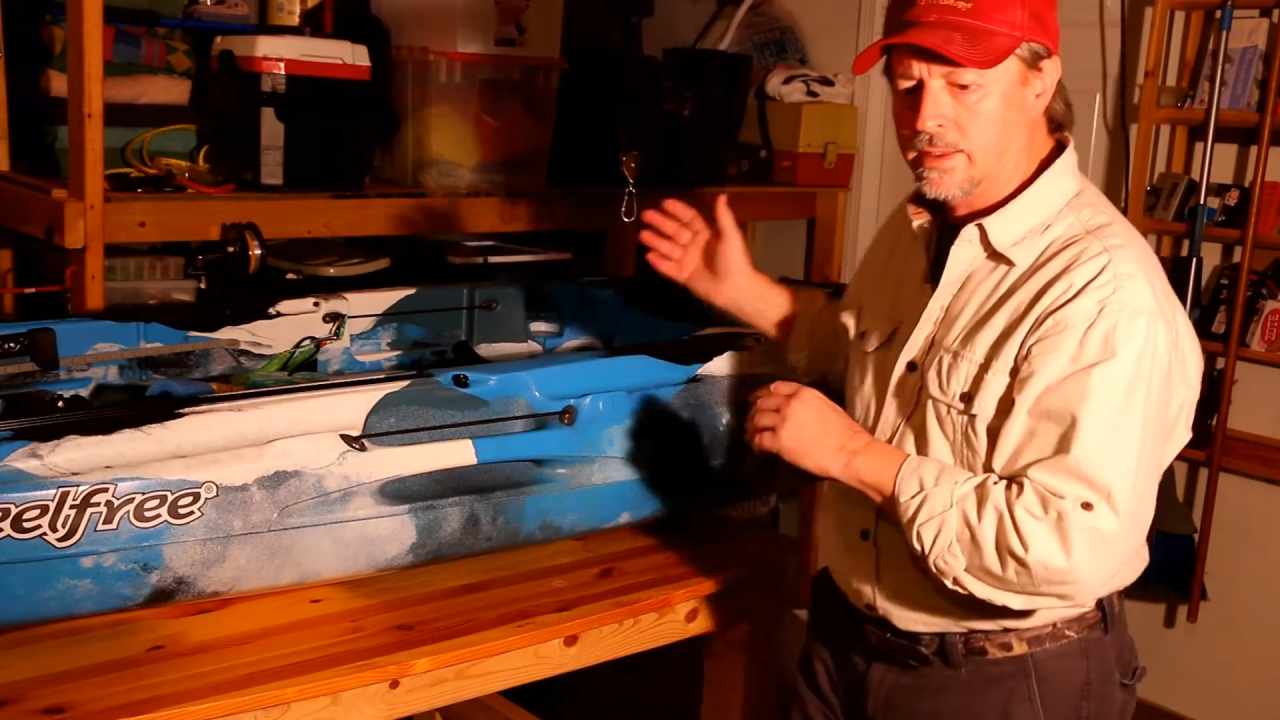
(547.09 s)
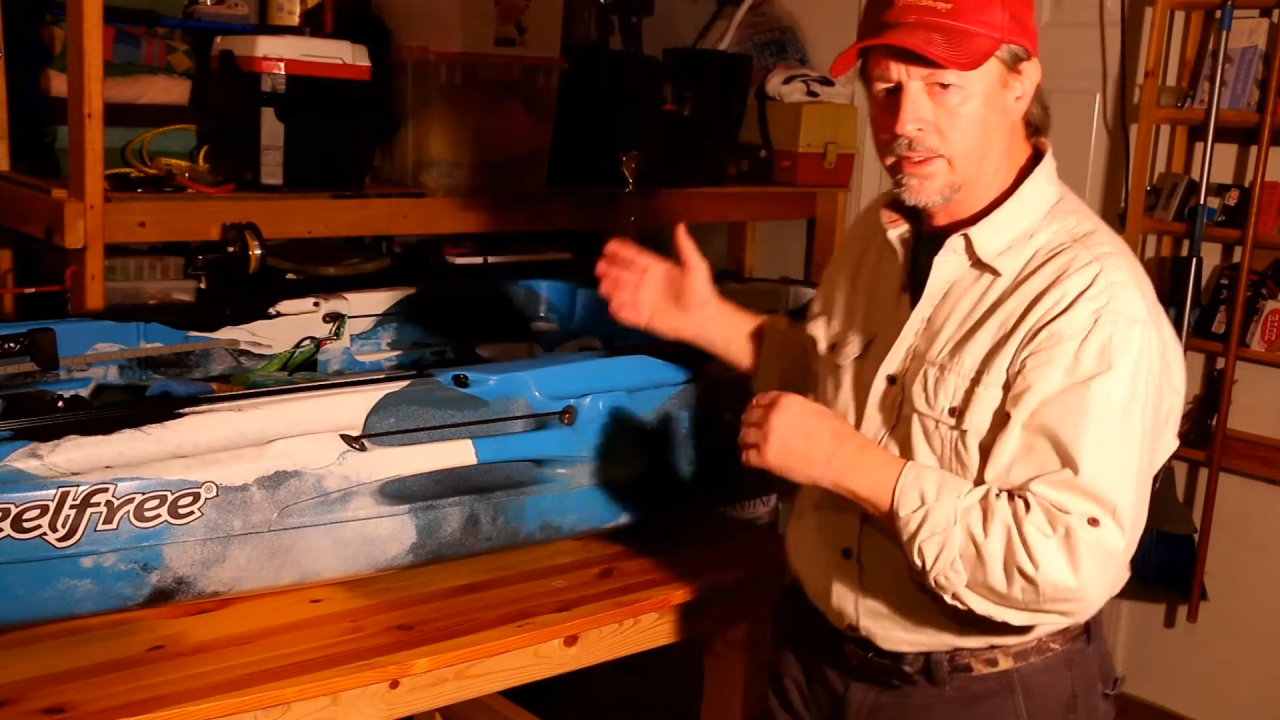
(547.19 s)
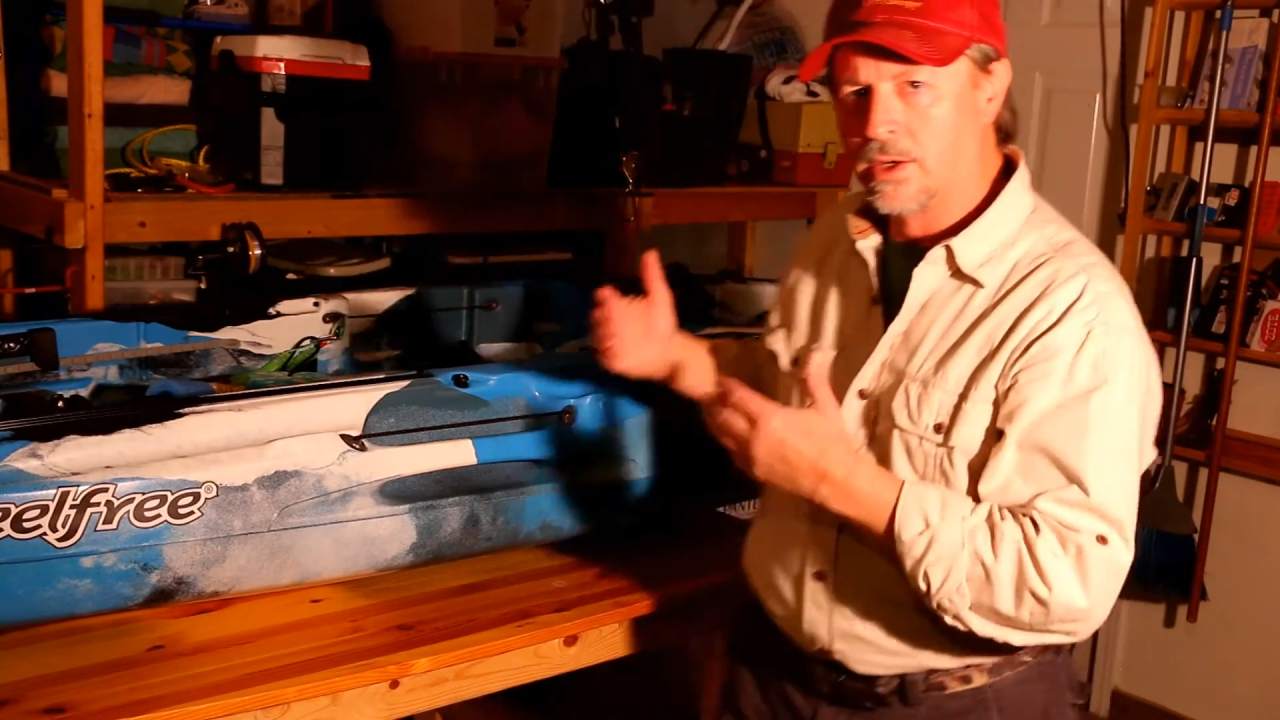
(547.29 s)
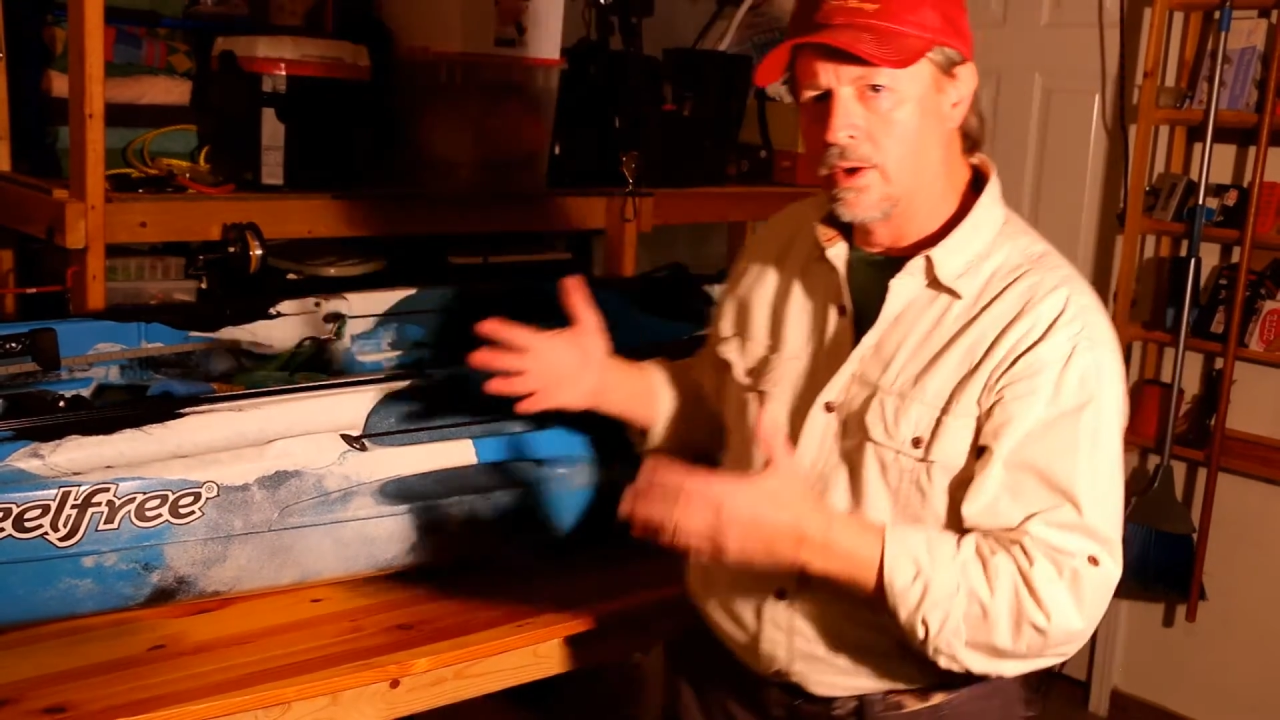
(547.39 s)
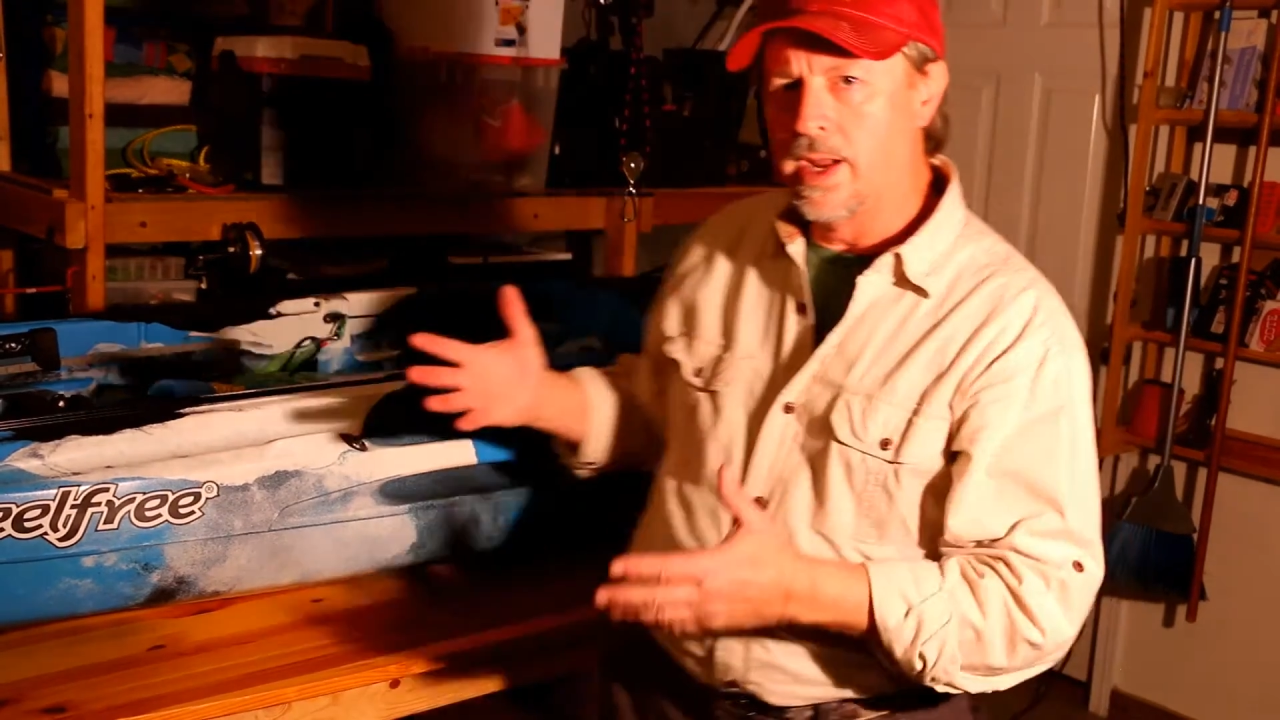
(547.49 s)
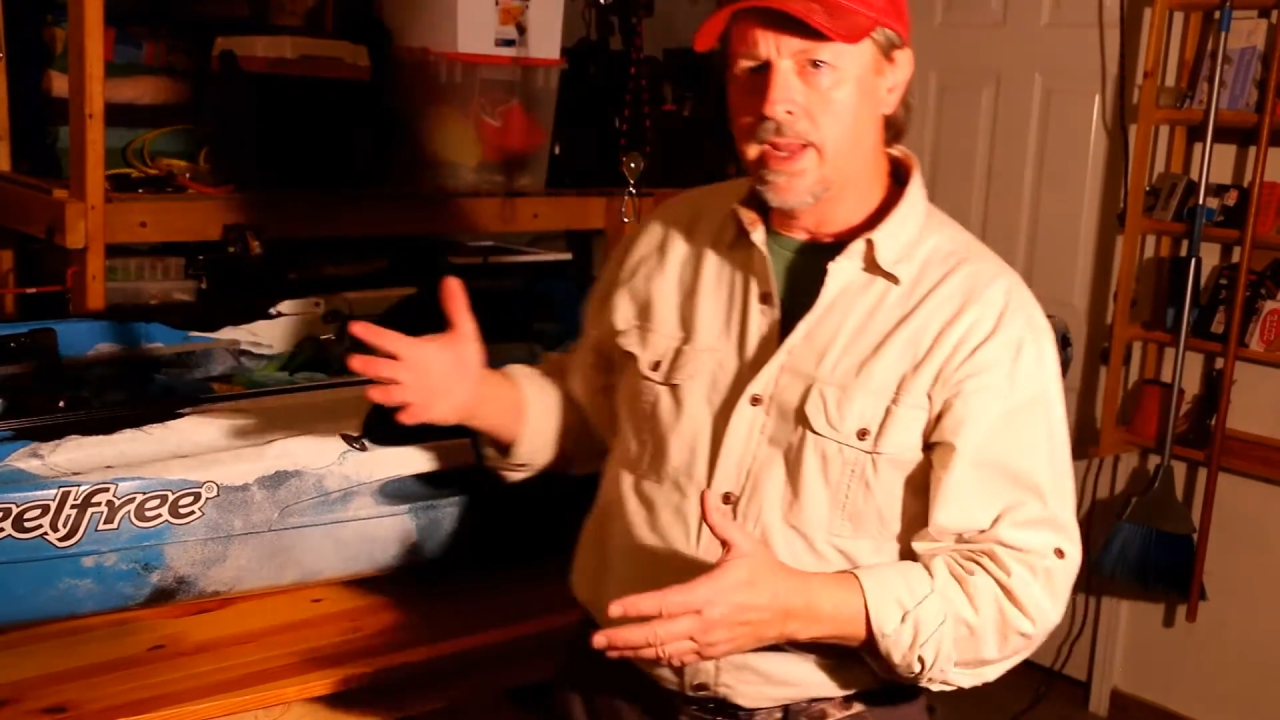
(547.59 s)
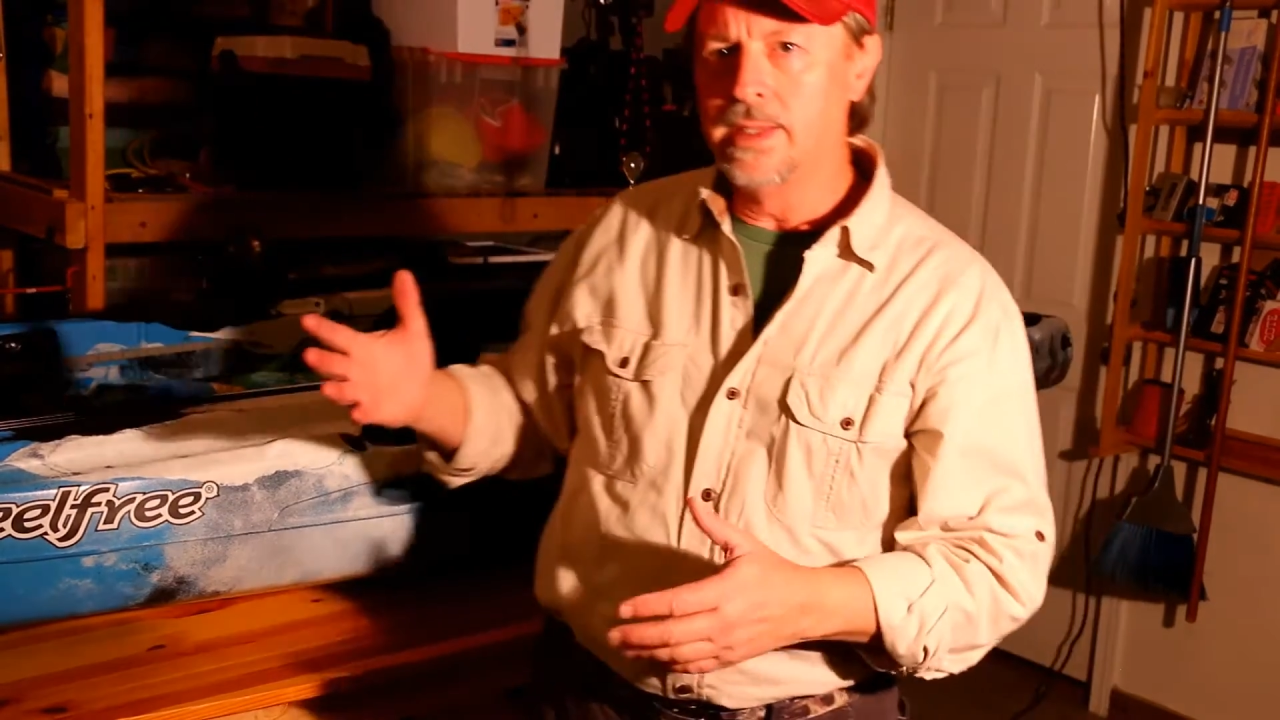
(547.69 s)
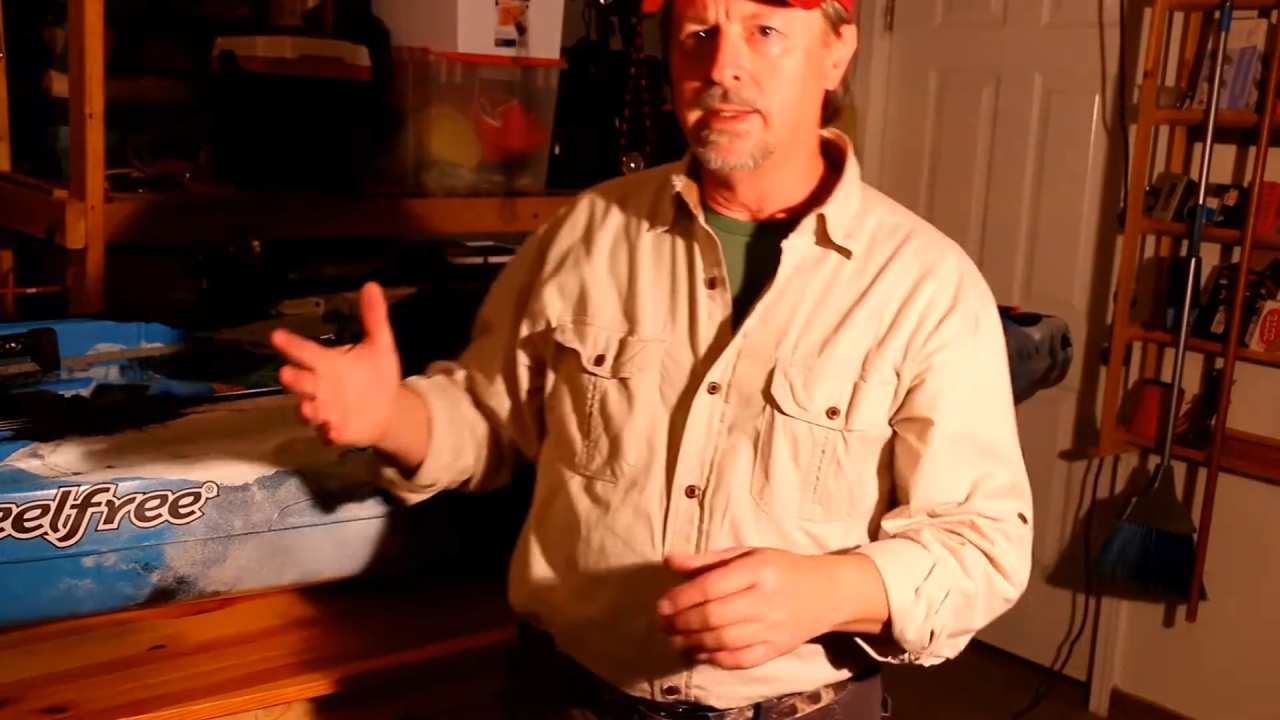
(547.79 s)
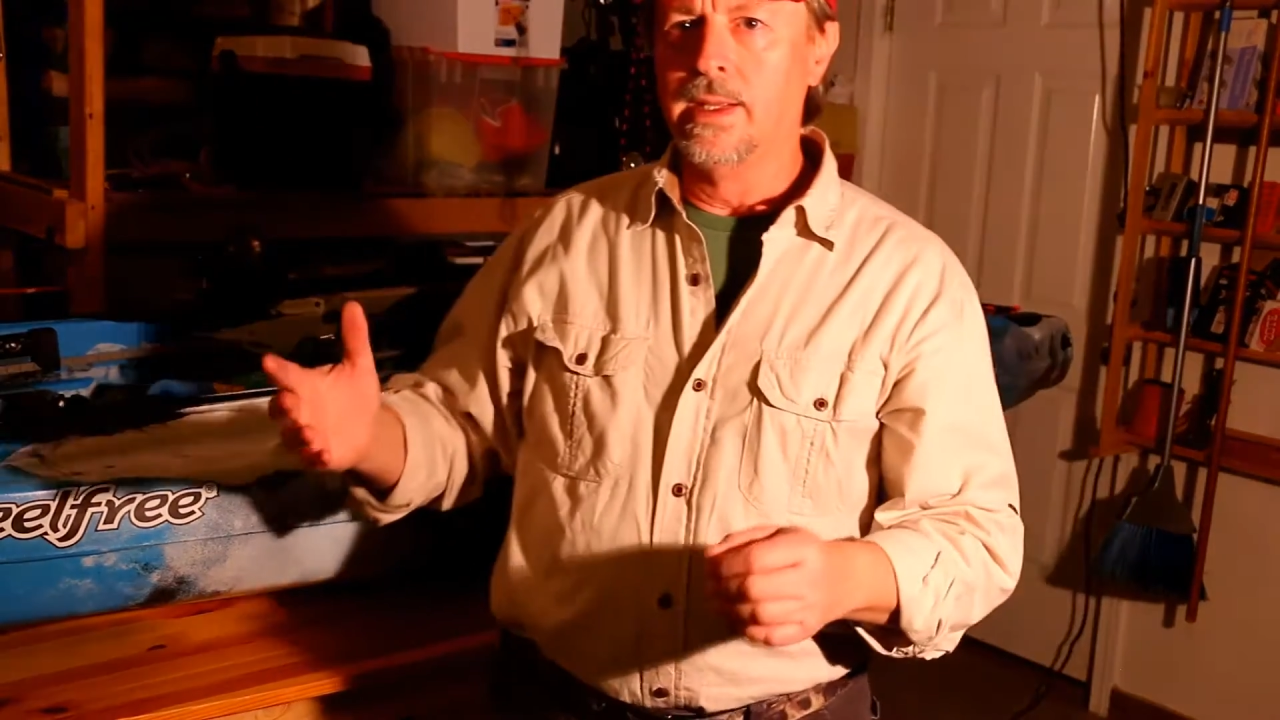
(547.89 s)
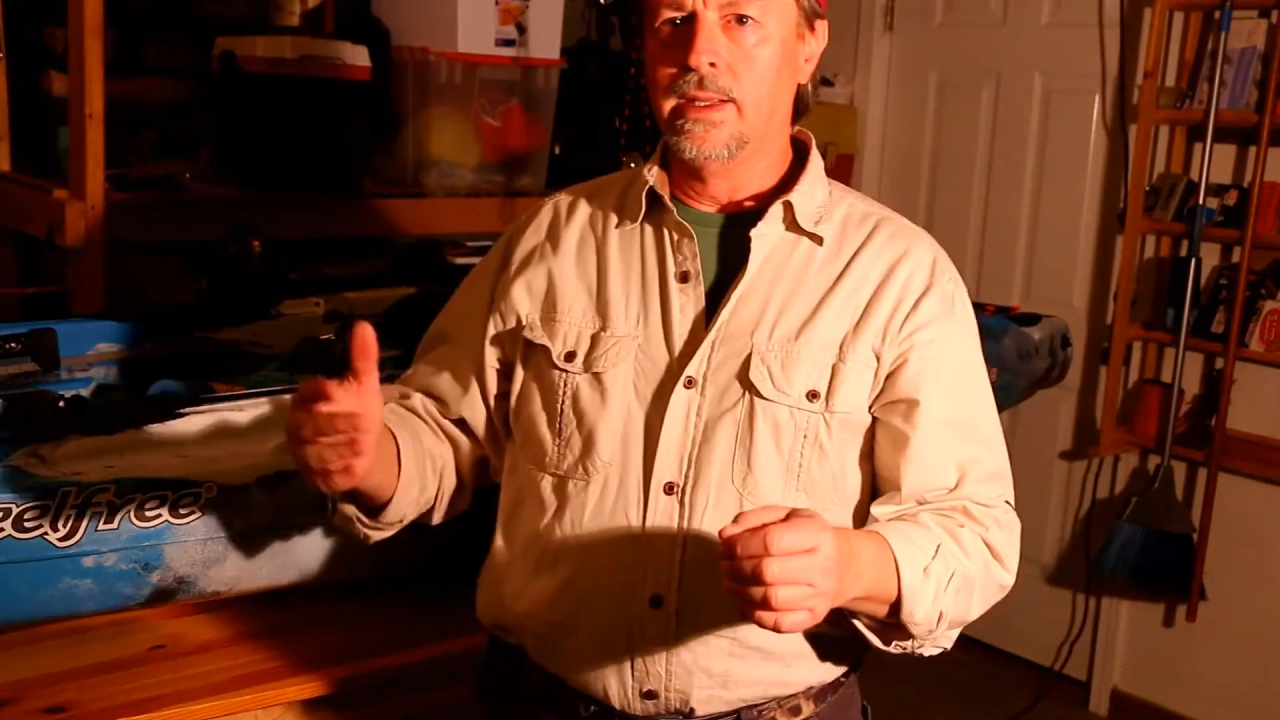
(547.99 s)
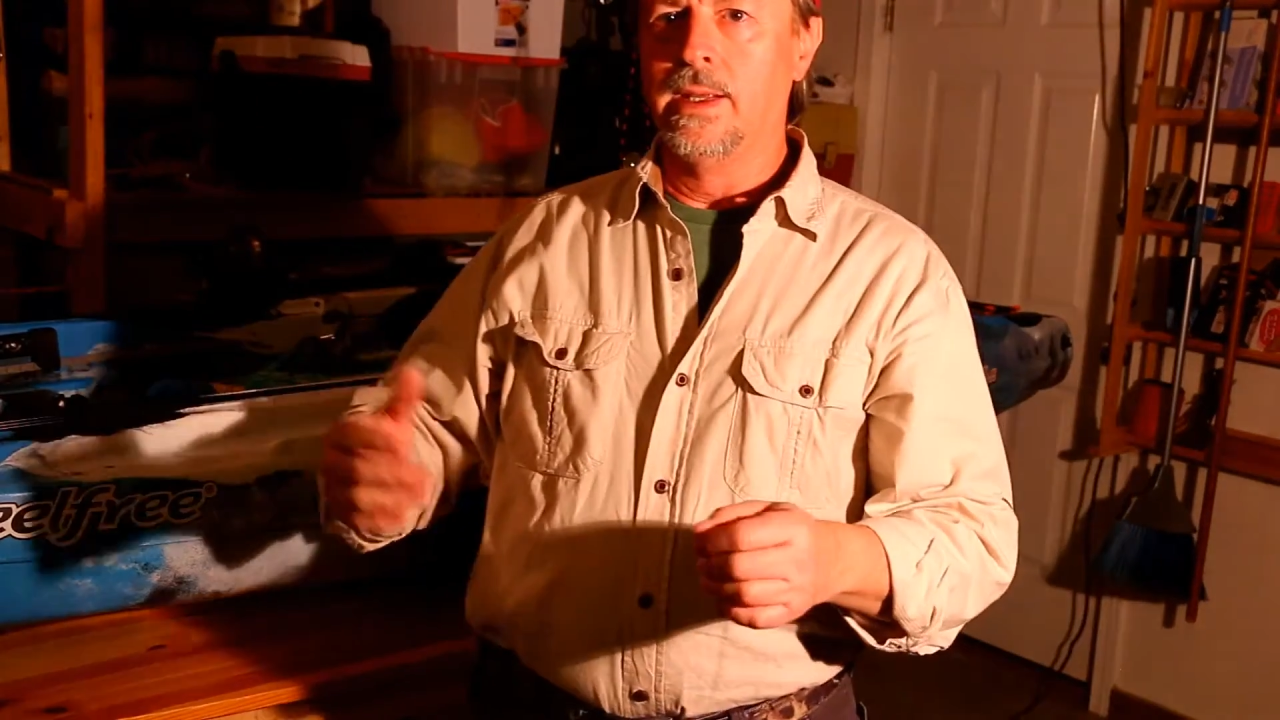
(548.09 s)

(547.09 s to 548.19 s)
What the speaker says: the crate,